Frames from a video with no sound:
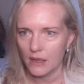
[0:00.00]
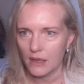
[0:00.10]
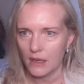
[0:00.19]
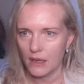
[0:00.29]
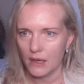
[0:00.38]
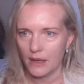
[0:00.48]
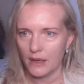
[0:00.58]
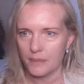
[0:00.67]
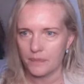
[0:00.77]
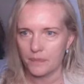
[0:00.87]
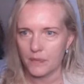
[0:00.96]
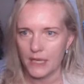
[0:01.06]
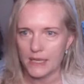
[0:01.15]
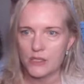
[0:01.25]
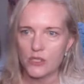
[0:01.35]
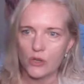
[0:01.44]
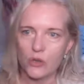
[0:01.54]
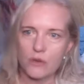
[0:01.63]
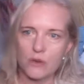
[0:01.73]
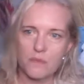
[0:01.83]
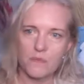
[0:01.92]
So
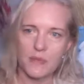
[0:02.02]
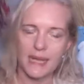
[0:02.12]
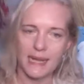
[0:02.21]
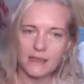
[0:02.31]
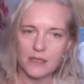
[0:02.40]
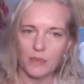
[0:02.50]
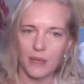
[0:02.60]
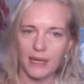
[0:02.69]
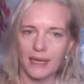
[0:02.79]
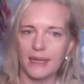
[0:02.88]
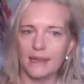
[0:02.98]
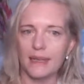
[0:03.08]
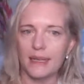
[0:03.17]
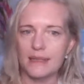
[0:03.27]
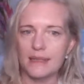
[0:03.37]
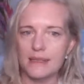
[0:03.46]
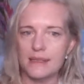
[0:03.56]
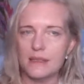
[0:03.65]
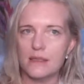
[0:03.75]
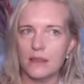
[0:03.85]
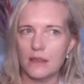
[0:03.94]
gas pain
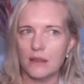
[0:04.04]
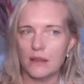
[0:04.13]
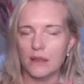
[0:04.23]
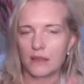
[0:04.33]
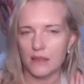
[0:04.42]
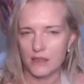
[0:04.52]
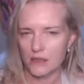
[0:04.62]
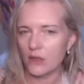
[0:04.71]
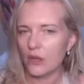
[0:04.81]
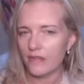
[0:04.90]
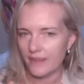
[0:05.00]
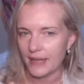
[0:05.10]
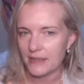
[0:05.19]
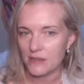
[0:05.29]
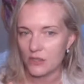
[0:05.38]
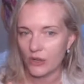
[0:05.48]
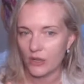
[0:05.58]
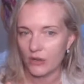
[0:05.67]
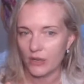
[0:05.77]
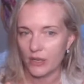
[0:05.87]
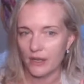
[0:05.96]
is, there's a lot of factors going
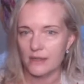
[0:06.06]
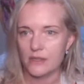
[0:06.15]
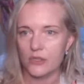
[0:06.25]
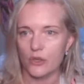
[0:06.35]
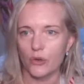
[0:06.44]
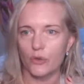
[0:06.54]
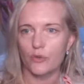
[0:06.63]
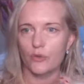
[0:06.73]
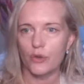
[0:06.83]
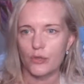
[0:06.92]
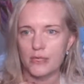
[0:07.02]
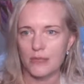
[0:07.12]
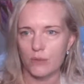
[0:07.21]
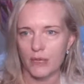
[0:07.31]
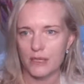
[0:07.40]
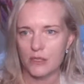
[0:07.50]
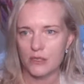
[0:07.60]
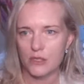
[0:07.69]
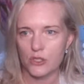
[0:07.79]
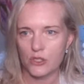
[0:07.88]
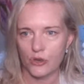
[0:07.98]
on here. So firstly, when it's
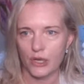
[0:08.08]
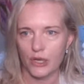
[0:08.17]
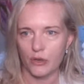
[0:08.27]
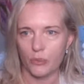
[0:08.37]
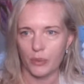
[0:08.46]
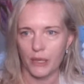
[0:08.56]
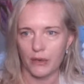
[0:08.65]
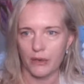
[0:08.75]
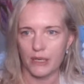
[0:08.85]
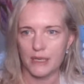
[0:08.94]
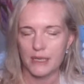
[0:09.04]
during your period,